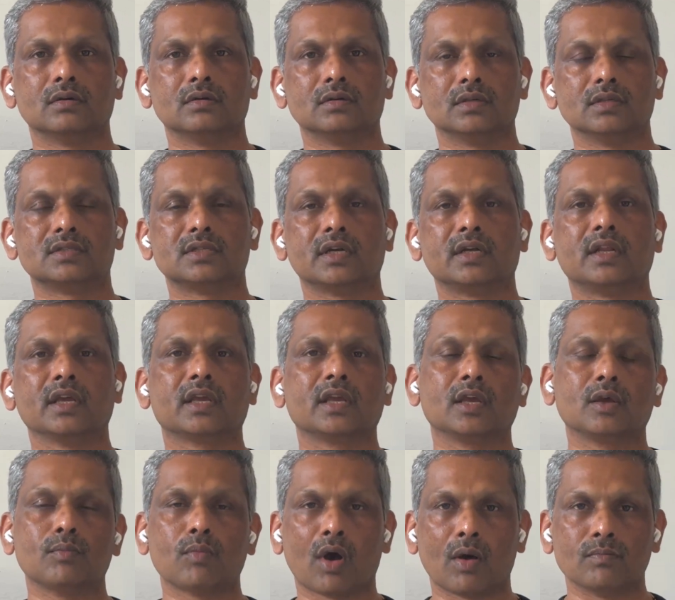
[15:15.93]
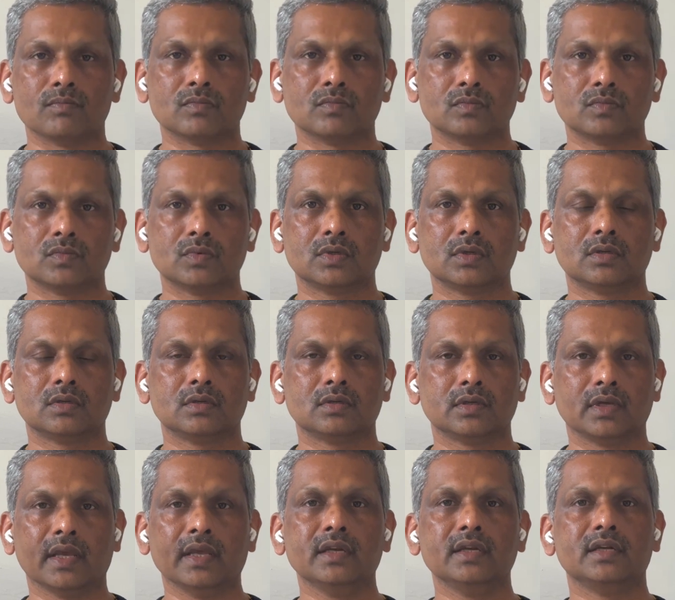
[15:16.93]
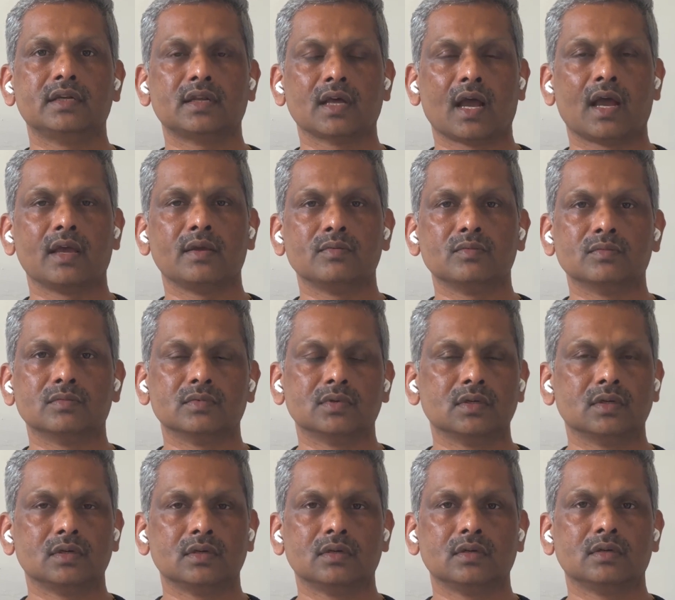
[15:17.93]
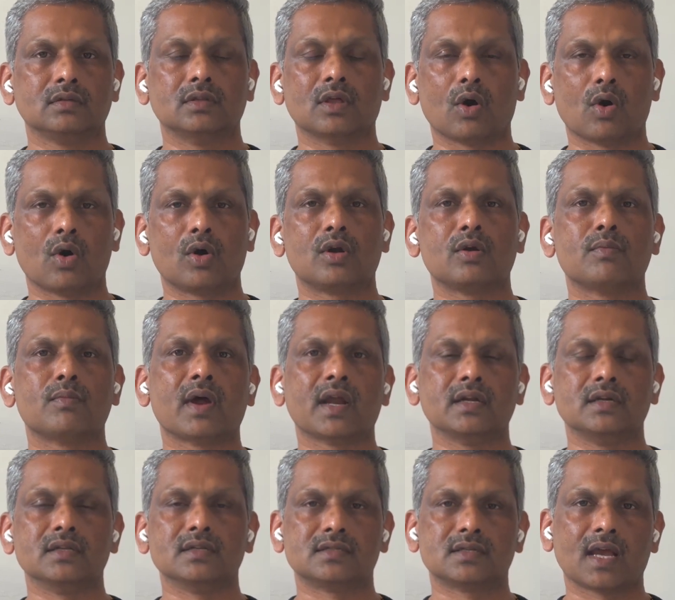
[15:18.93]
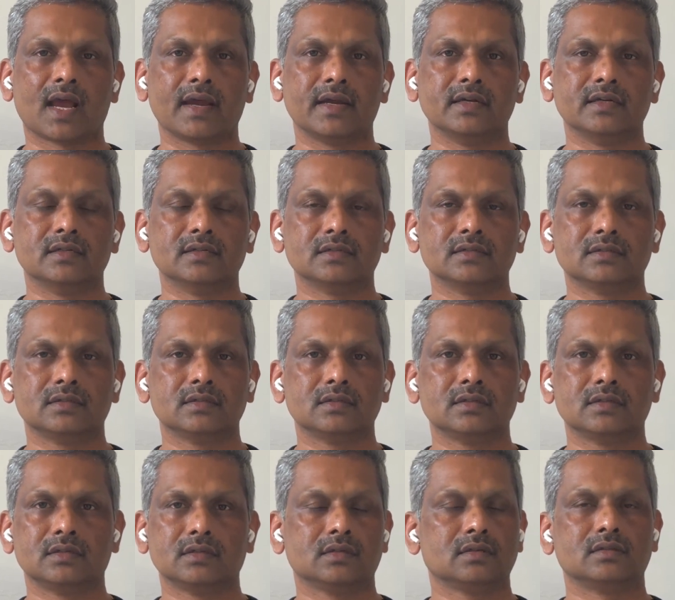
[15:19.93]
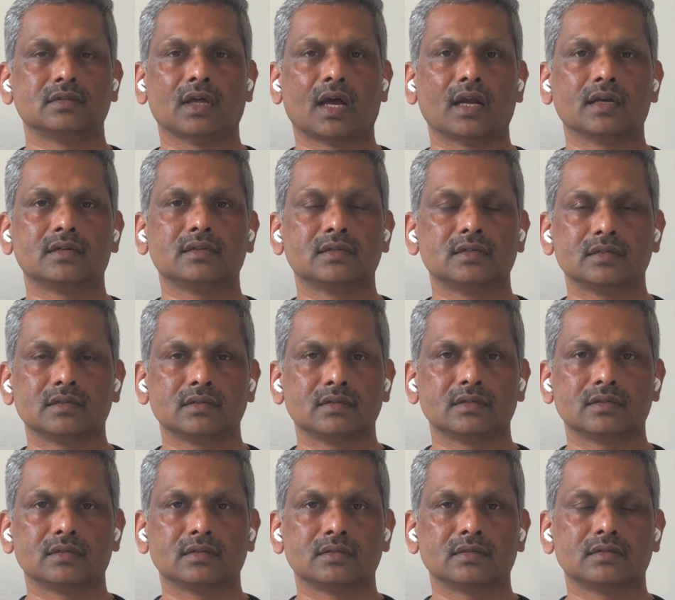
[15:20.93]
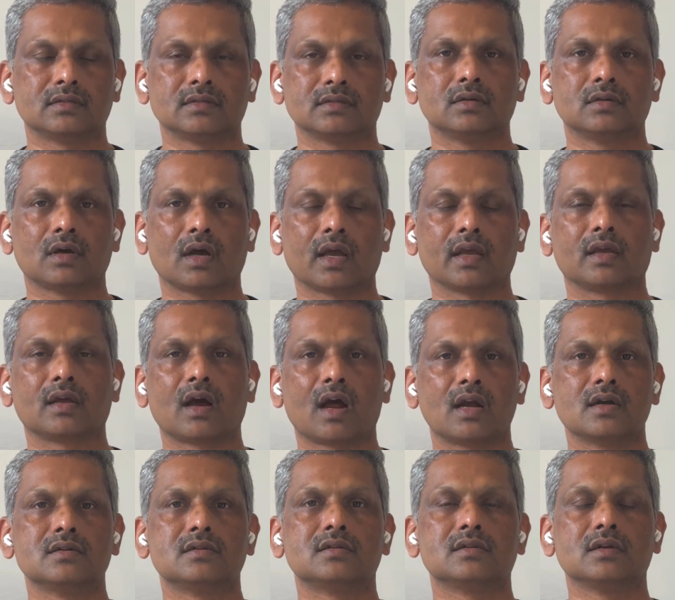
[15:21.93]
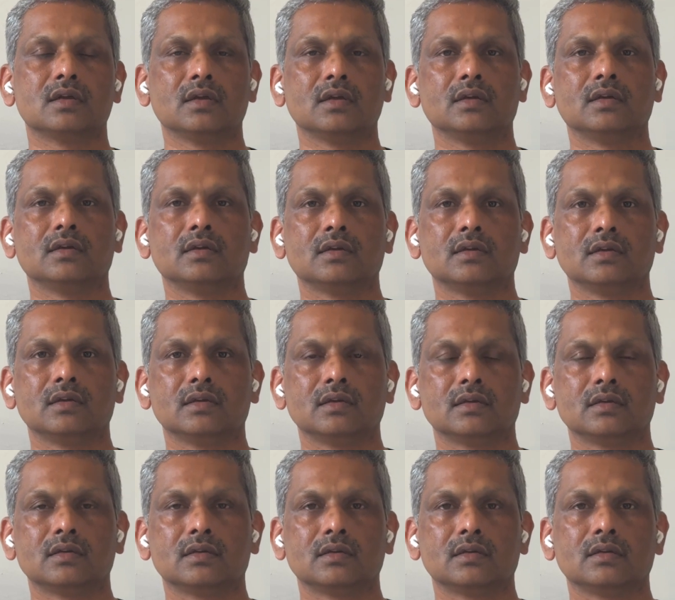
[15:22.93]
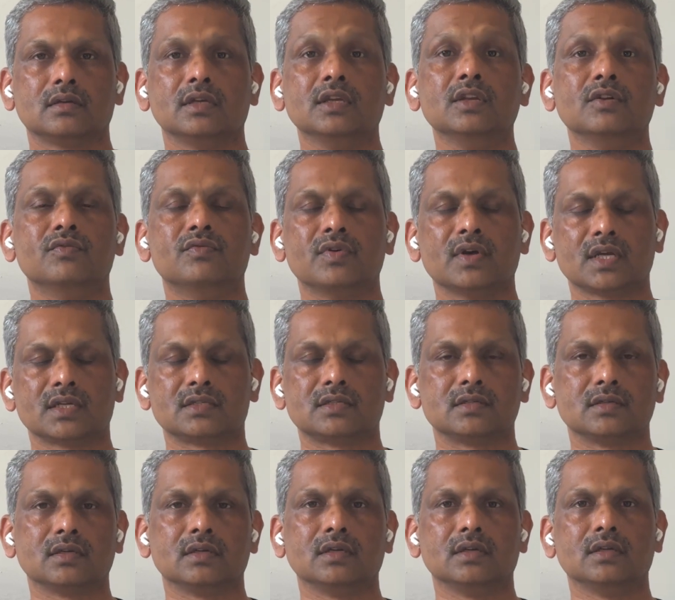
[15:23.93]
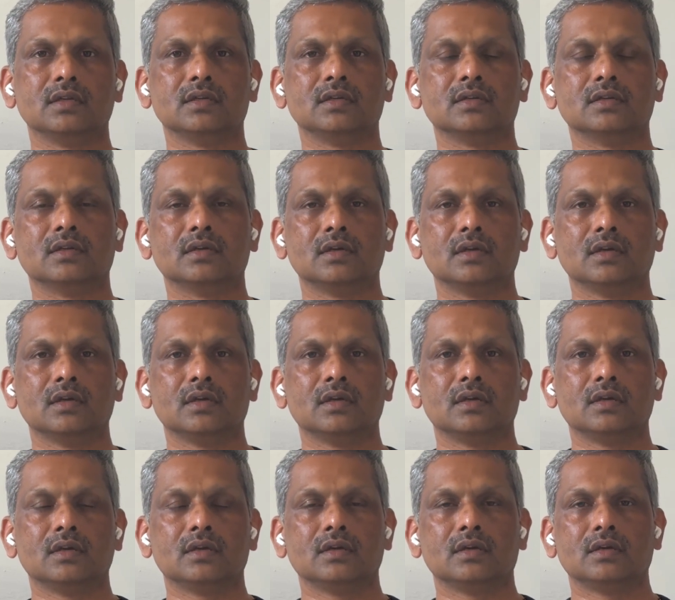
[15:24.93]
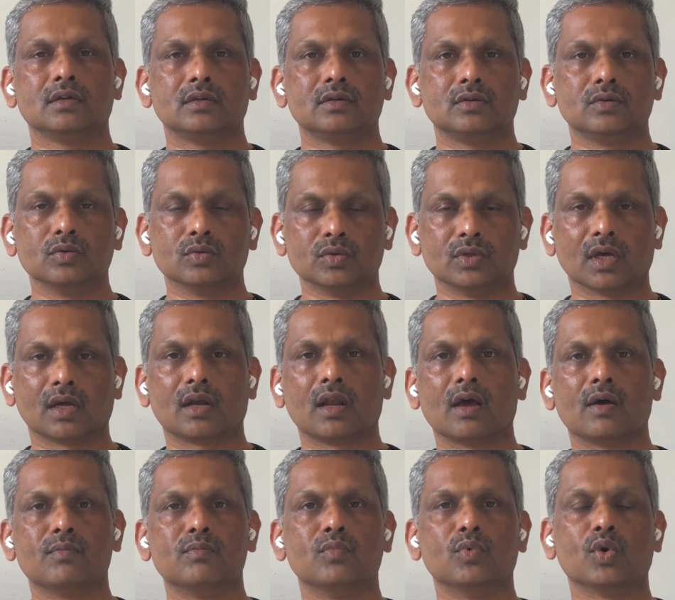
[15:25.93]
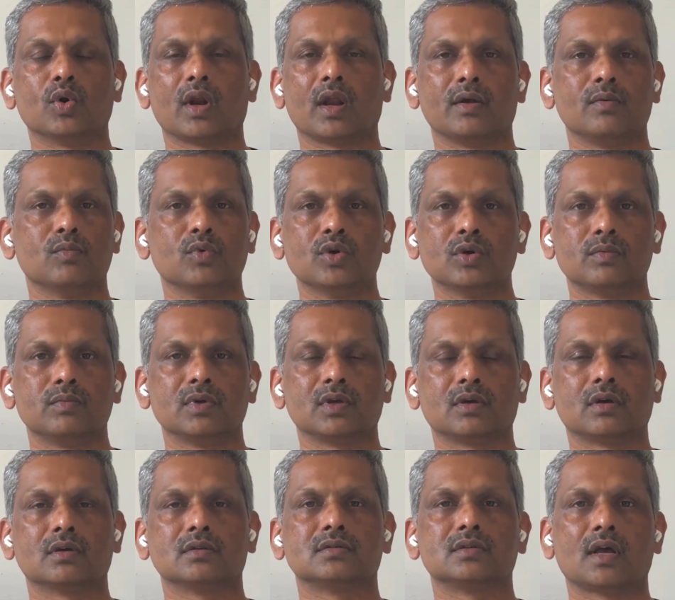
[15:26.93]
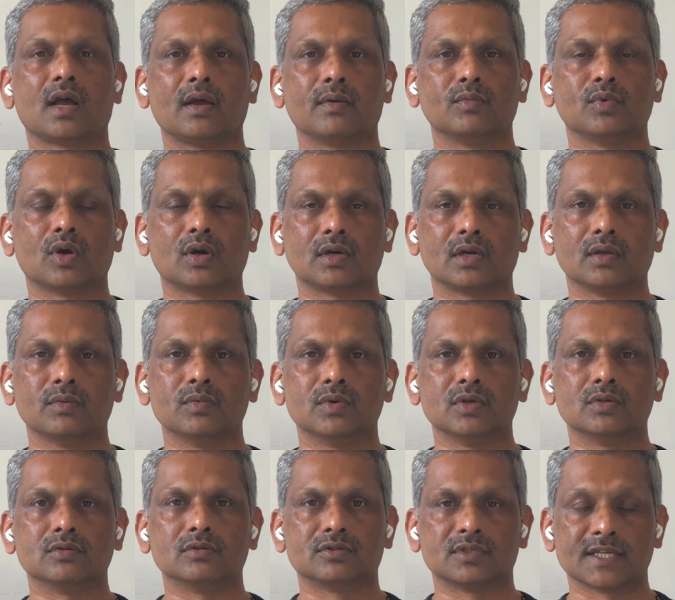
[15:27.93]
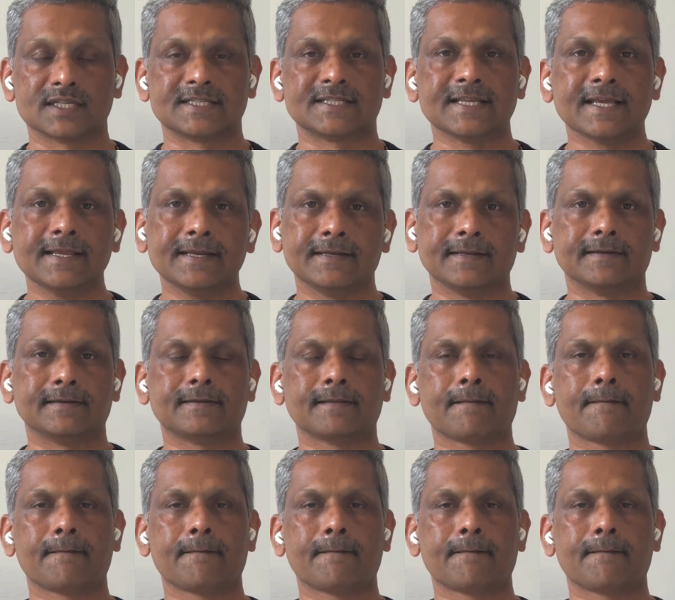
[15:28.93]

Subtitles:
it's a ticking bomb. Anytime the owner might decide that I can't invest into the club more and more because I'm not able to sustain it,